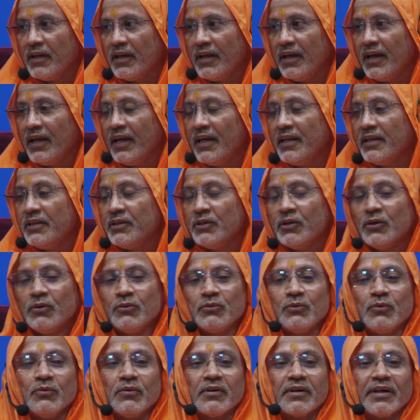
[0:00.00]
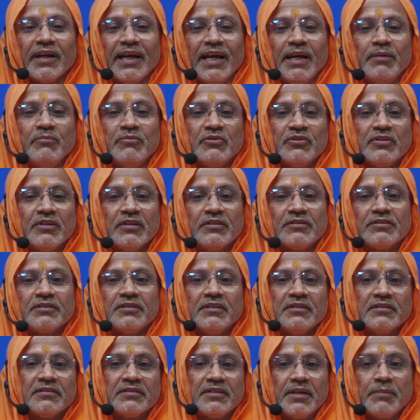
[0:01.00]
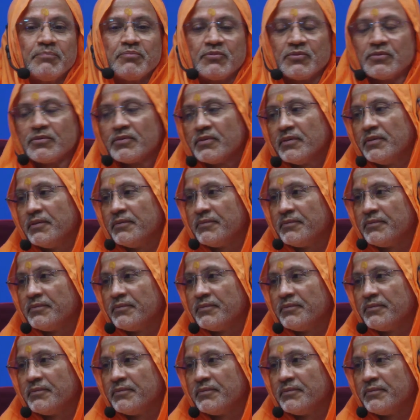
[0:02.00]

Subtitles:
and you have to climb 60 steps,